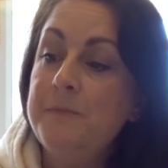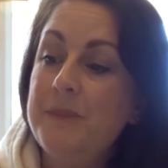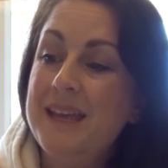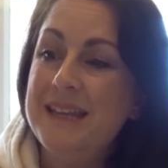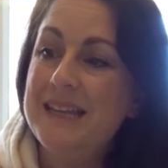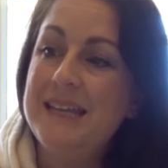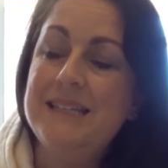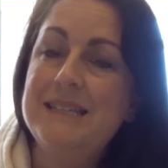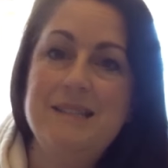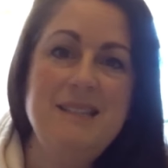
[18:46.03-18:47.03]
at
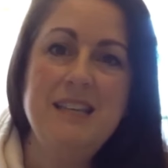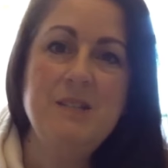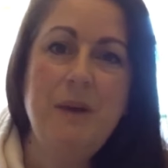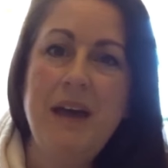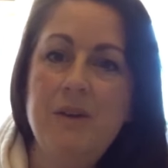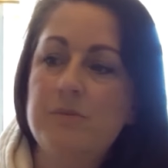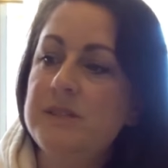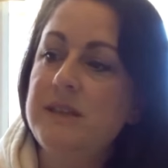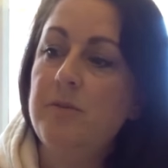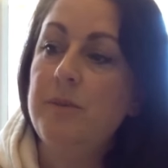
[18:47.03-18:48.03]
least £6,
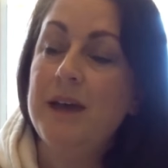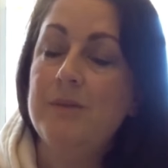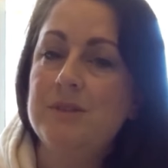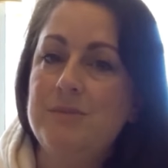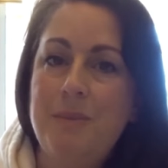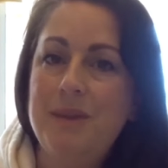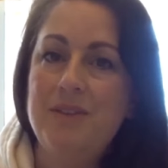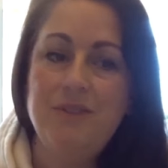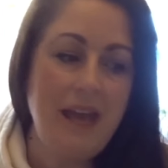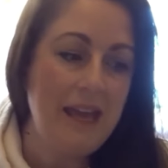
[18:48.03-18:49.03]
£7, maybe
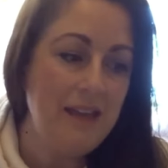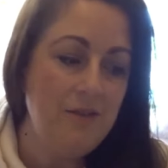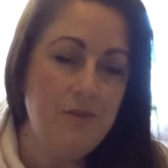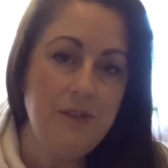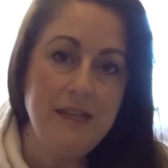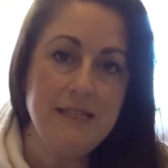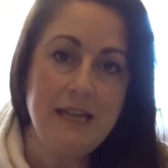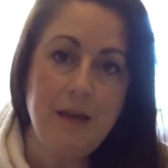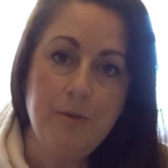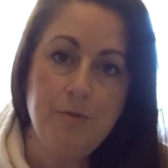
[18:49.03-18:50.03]
even £8 for these
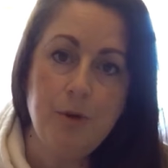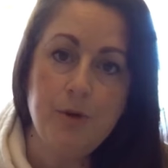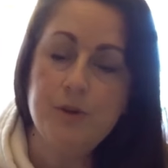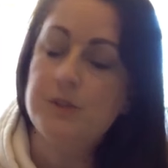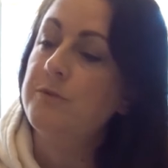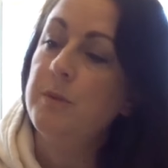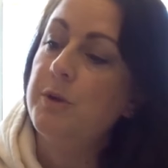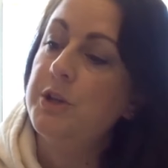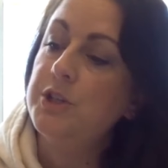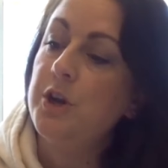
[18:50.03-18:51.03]
type of products from the
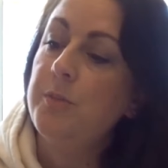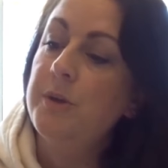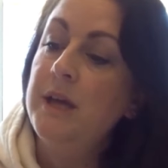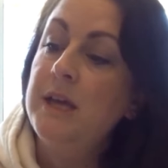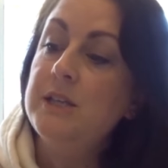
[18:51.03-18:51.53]
Body Shop.